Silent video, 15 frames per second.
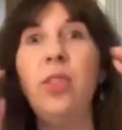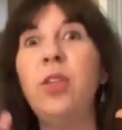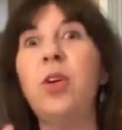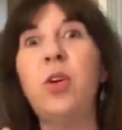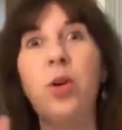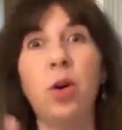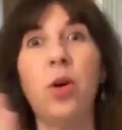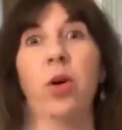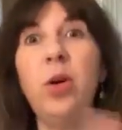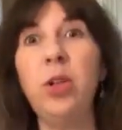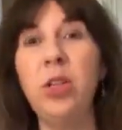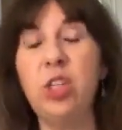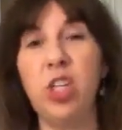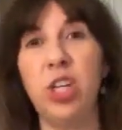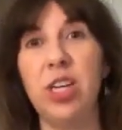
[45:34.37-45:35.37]
And the
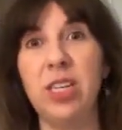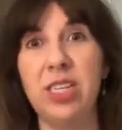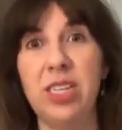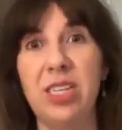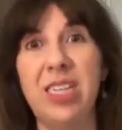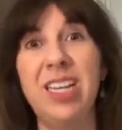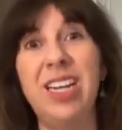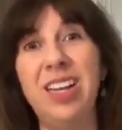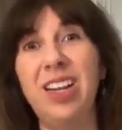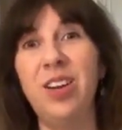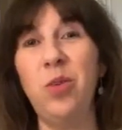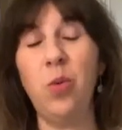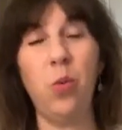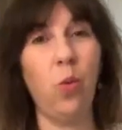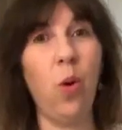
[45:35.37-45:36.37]
girl just
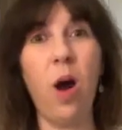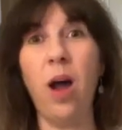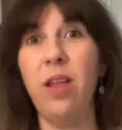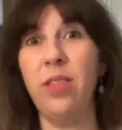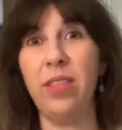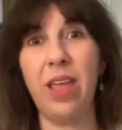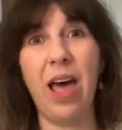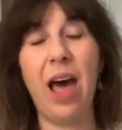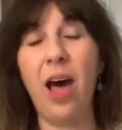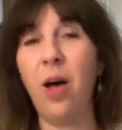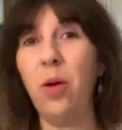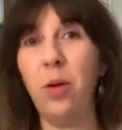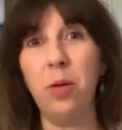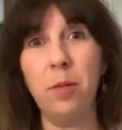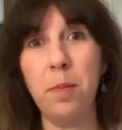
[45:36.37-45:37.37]
didn't want the
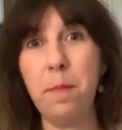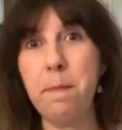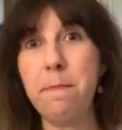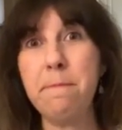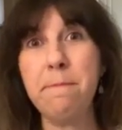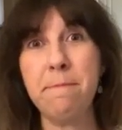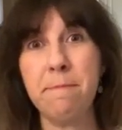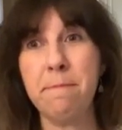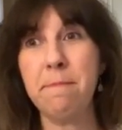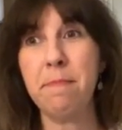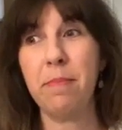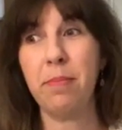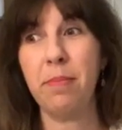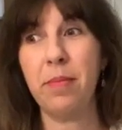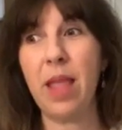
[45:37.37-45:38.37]
help.
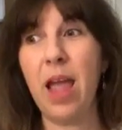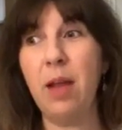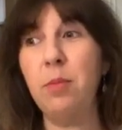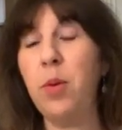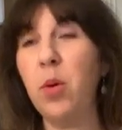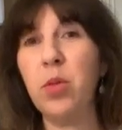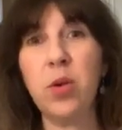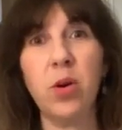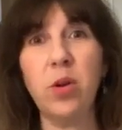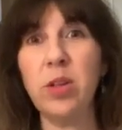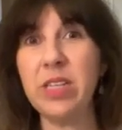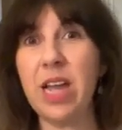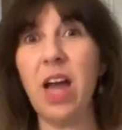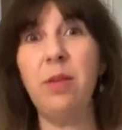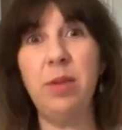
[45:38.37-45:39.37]
And both
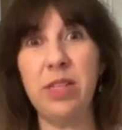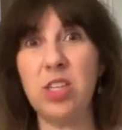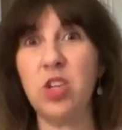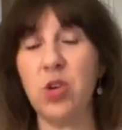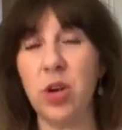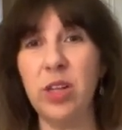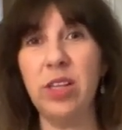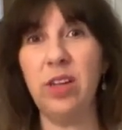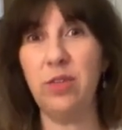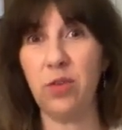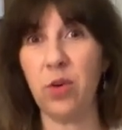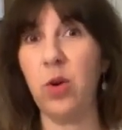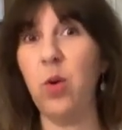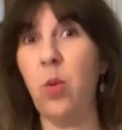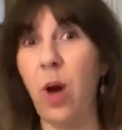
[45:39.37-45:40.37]
girls had been struggling
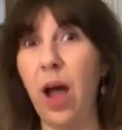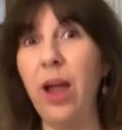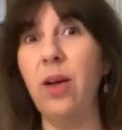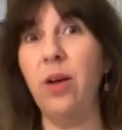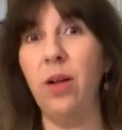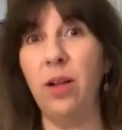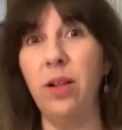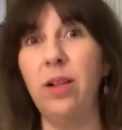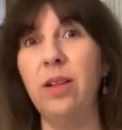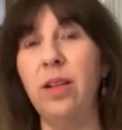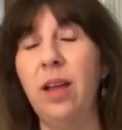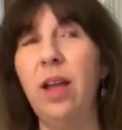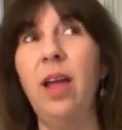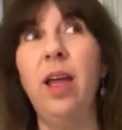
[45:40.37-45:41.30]
for a while.